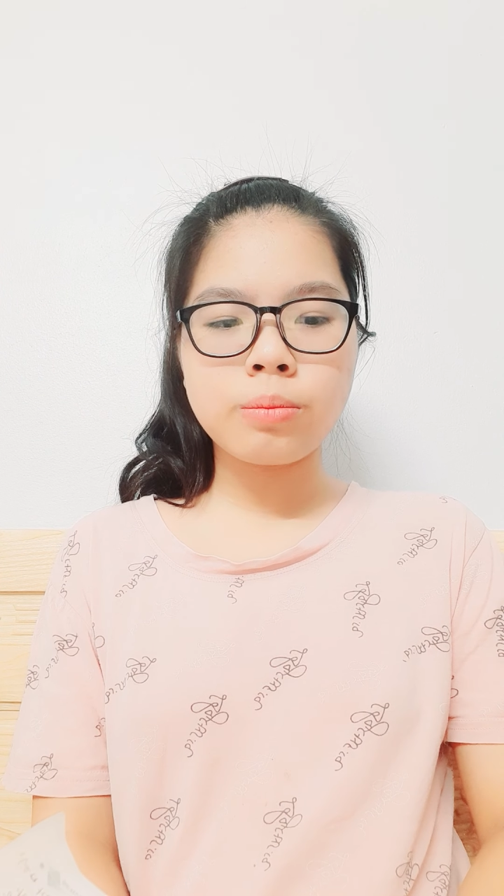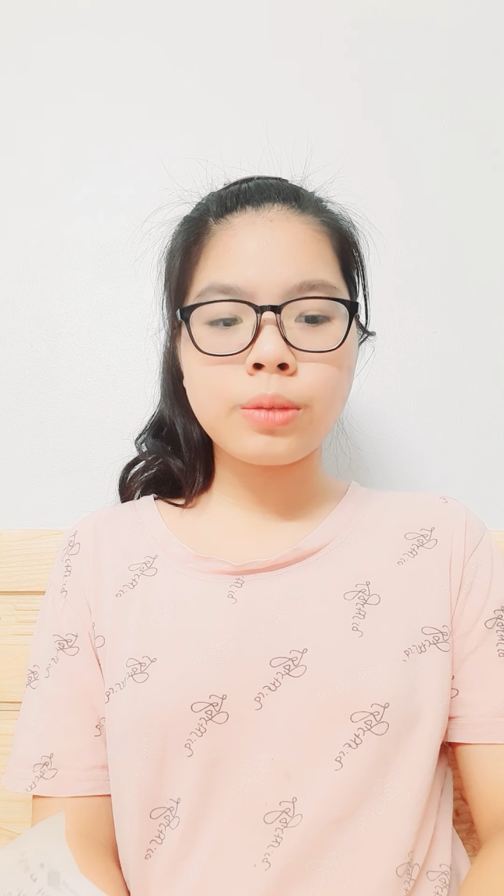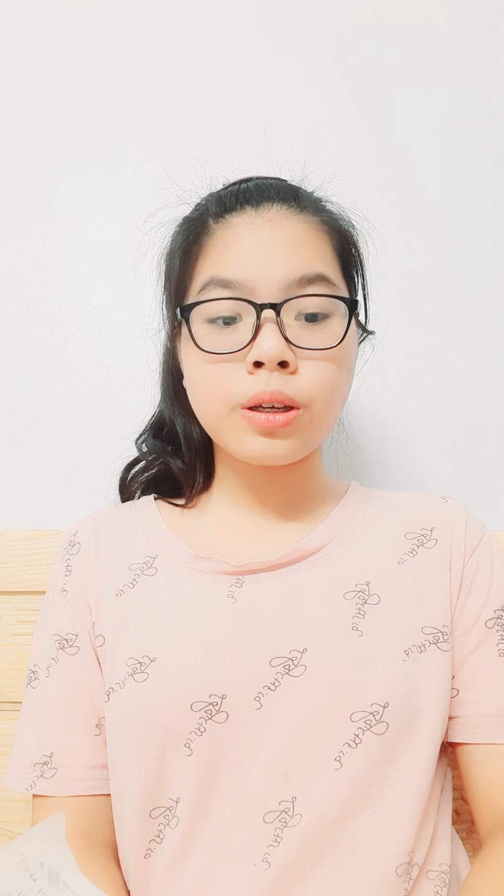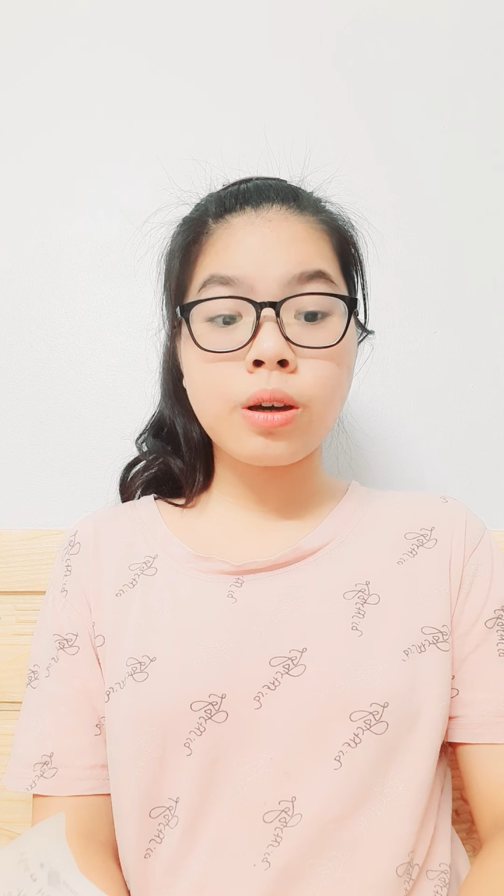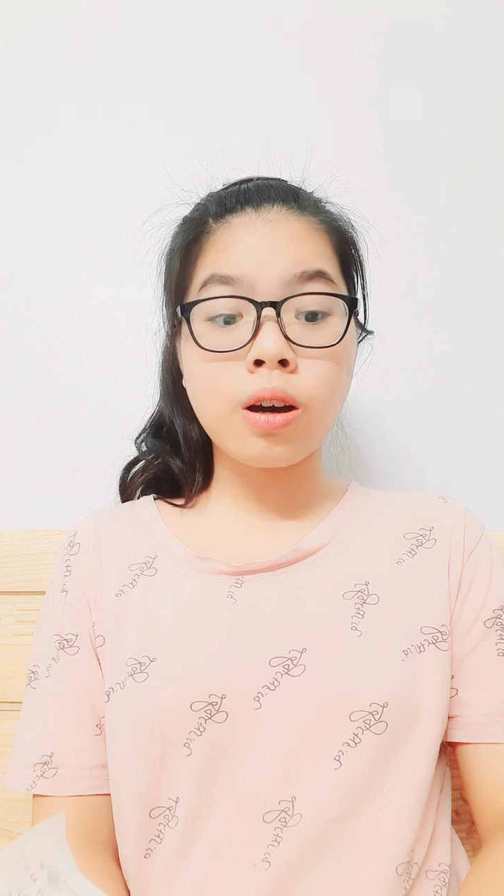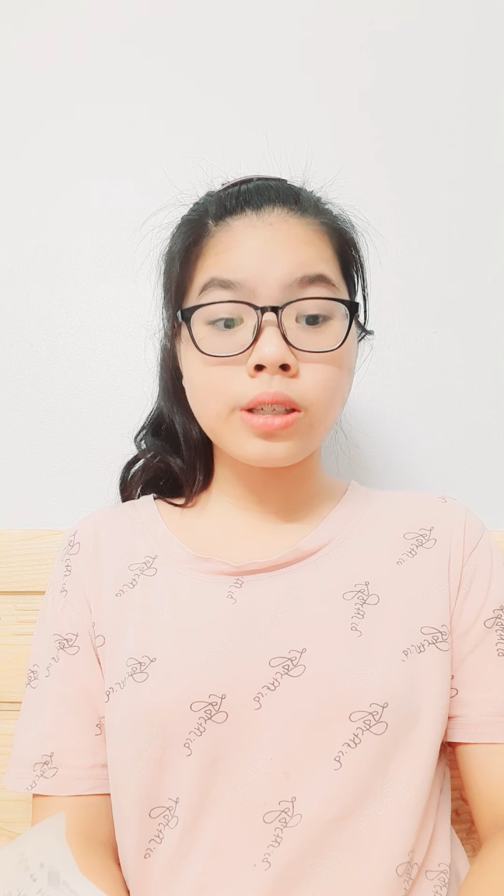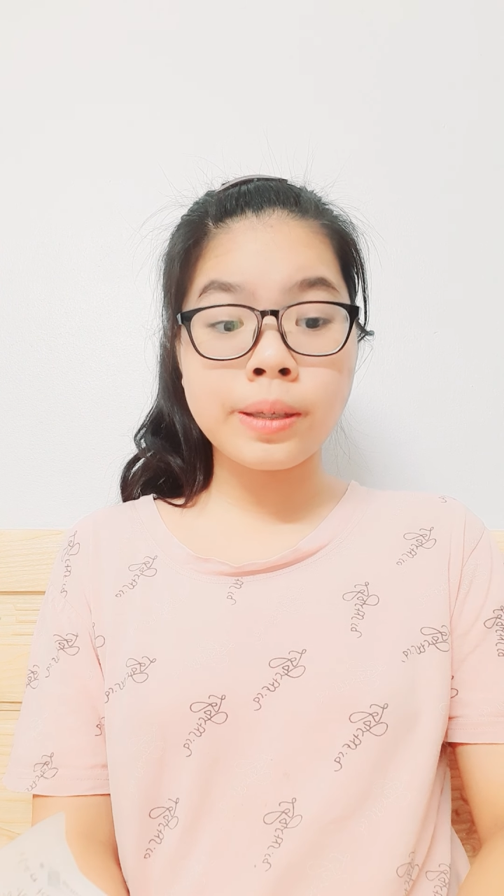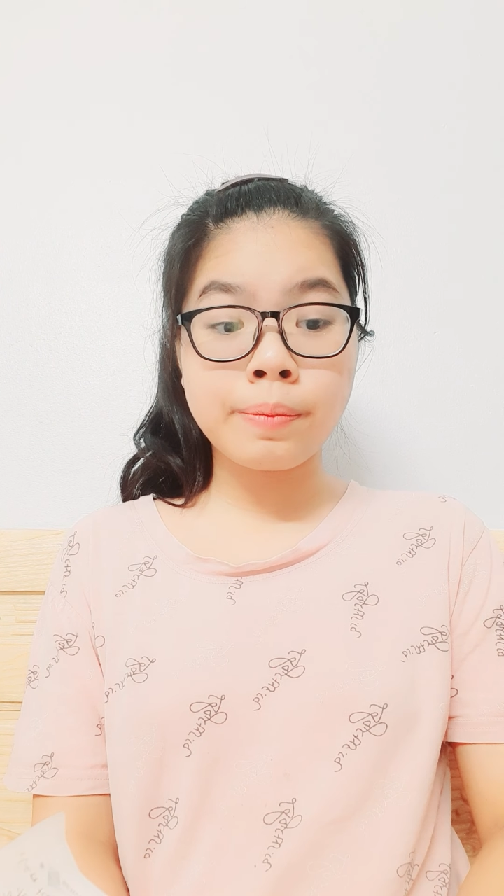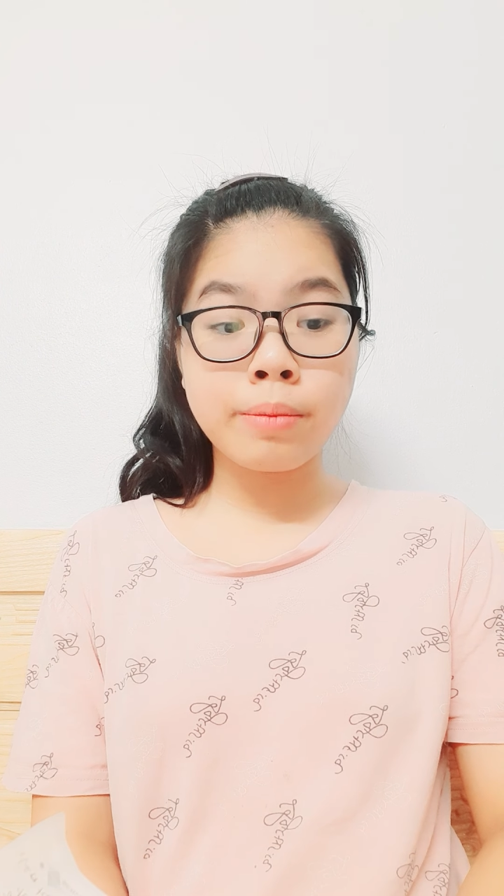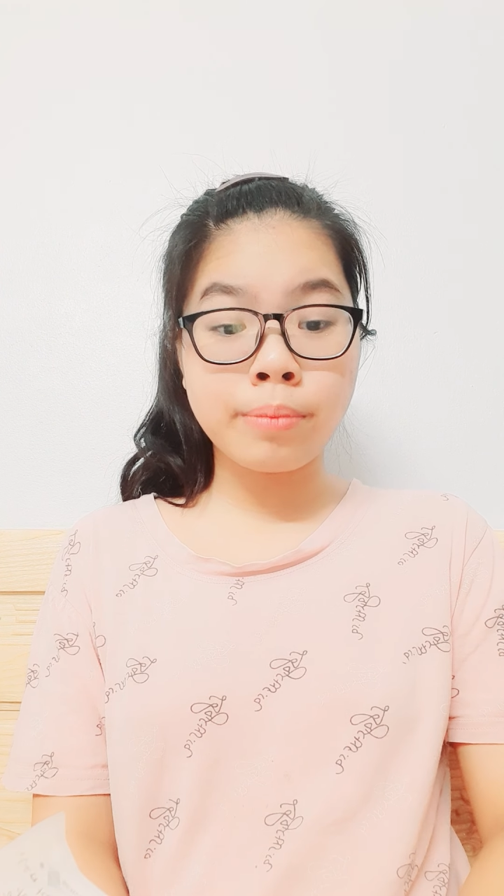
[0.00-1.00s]
because
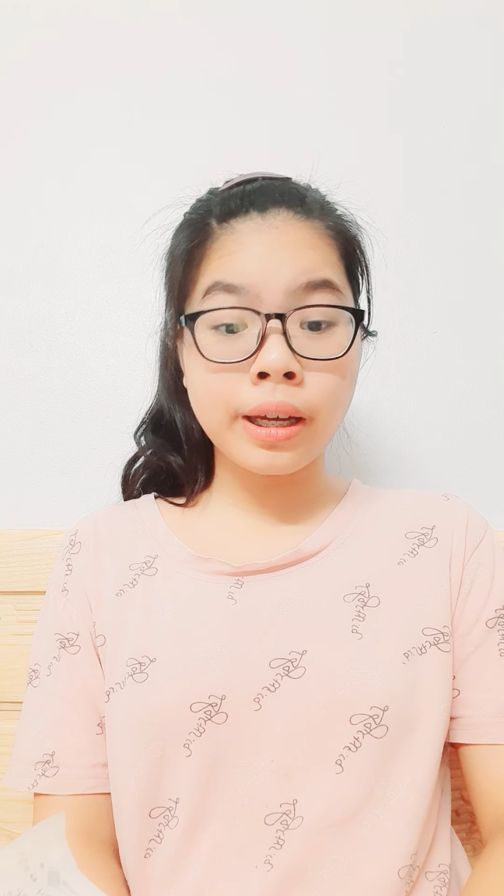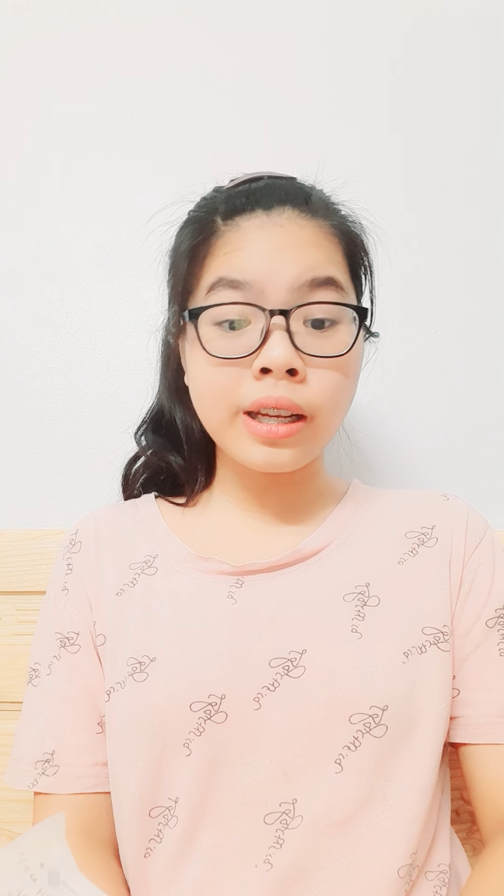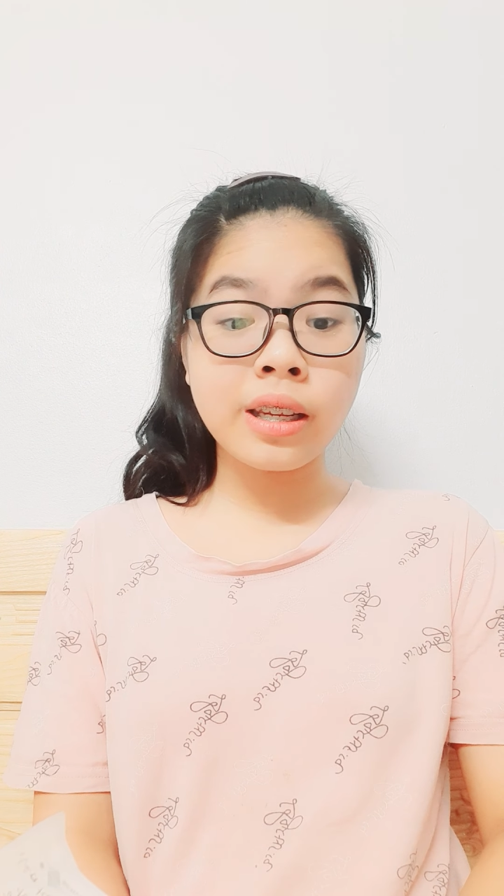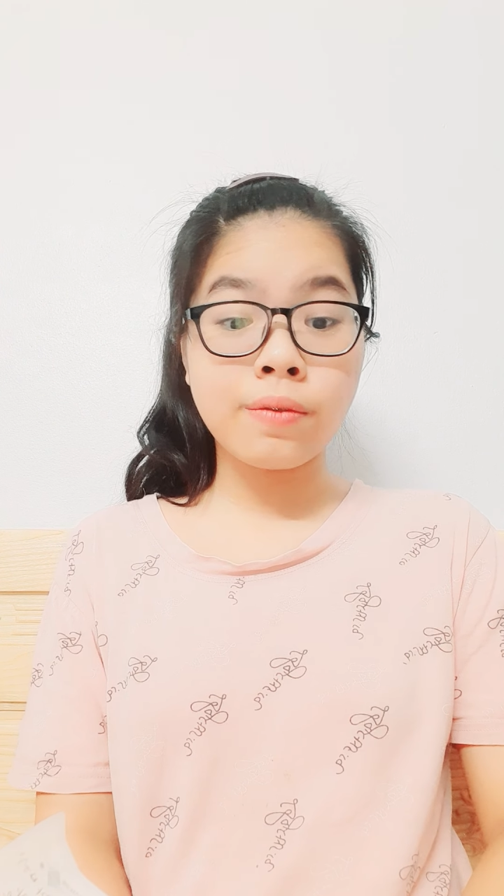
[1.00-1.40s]
of the money